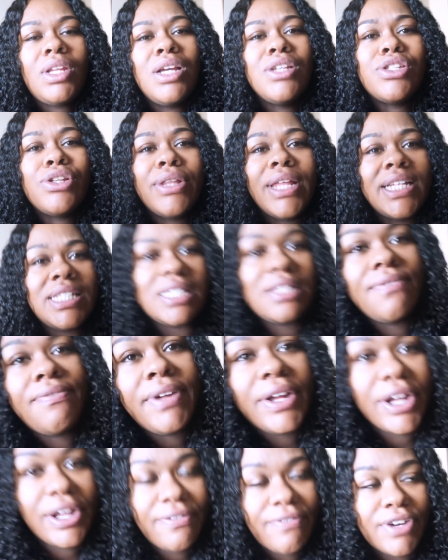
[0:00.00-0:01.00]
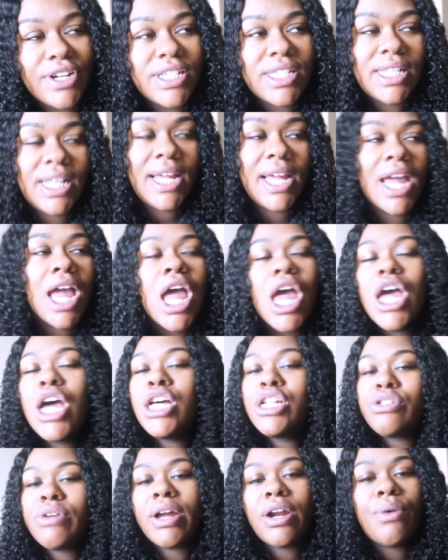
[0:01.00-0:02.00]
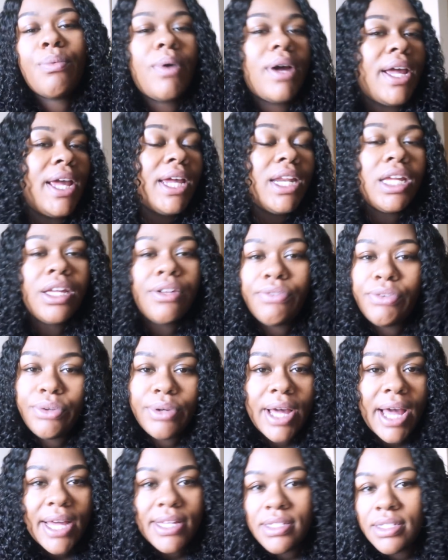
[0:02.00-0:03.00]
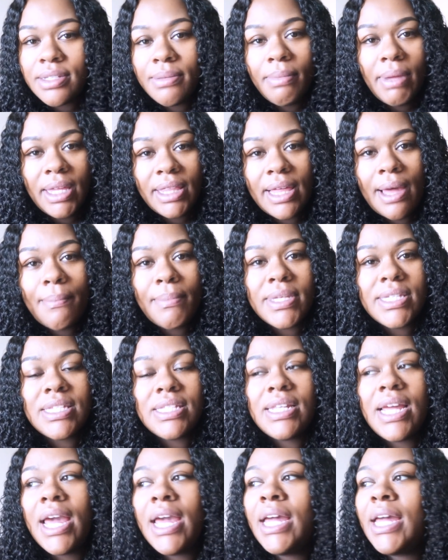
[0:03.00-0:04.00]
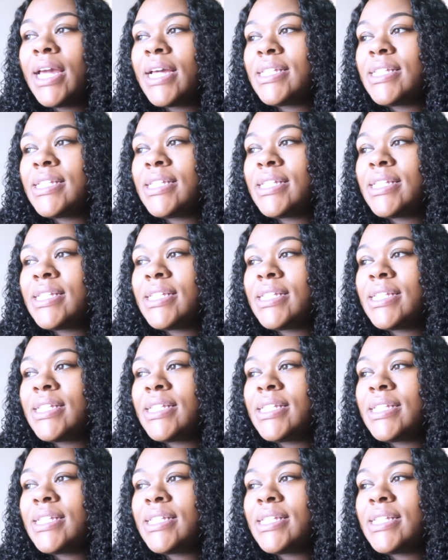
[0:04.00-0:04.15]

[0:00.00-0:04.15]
So that's the very first thing. So I don't want any of you guys to make that mistake.